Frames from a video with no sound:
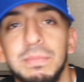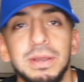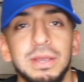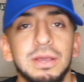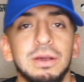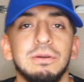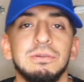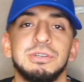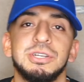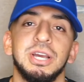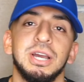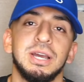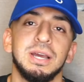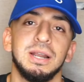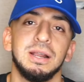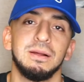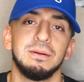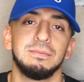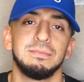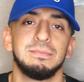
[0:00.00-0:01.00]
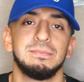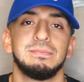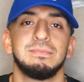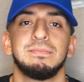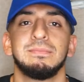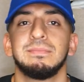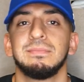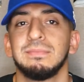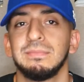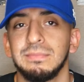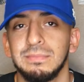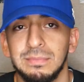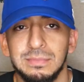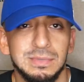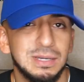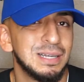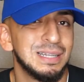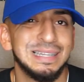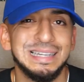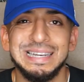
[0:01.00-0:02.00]
But yo, check it out.
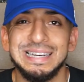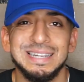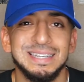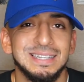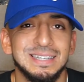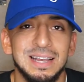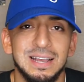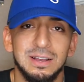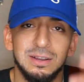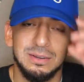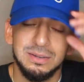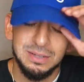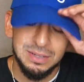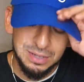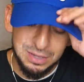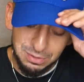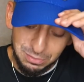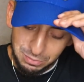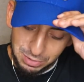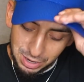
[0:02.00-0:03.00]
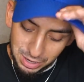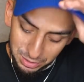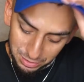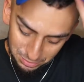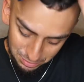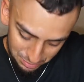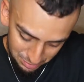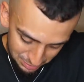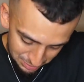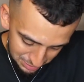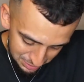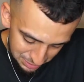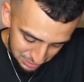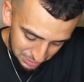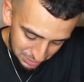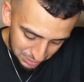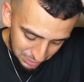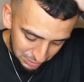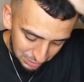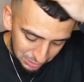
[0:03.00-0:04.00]
Clean as hell, right?
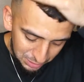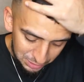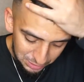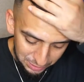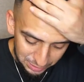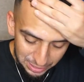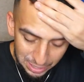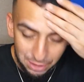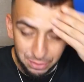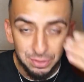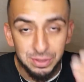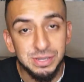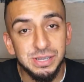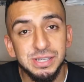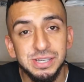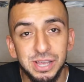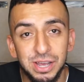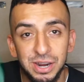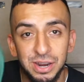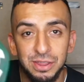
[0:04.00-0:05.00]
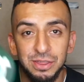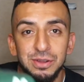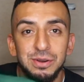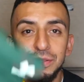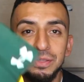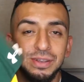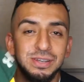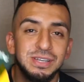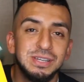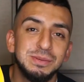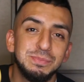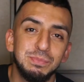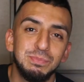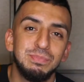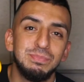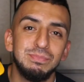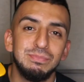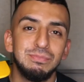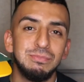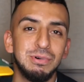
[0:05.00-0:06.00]
Now, this is
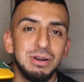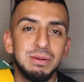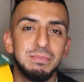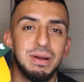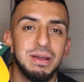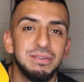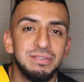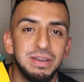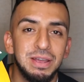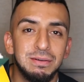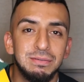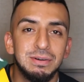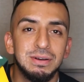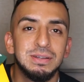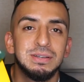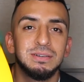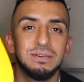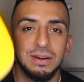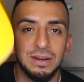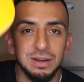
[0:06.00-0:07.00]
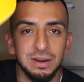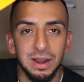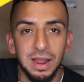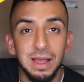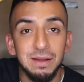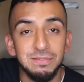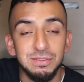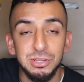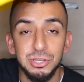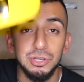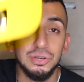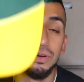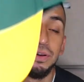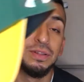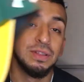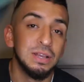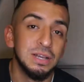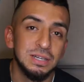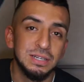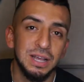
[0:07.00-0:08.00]
one of my favorites right here. I have two
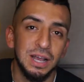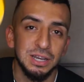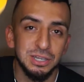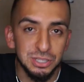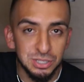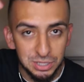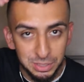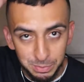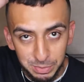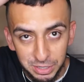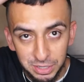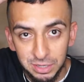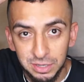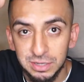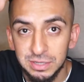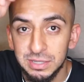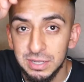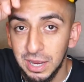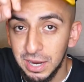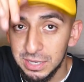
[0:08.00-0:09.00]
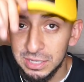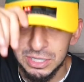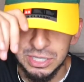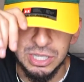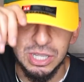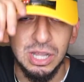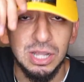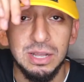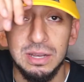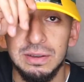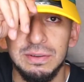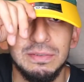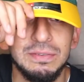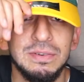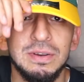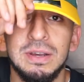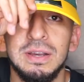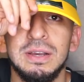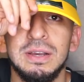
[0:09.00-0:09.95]
of these actually because I just love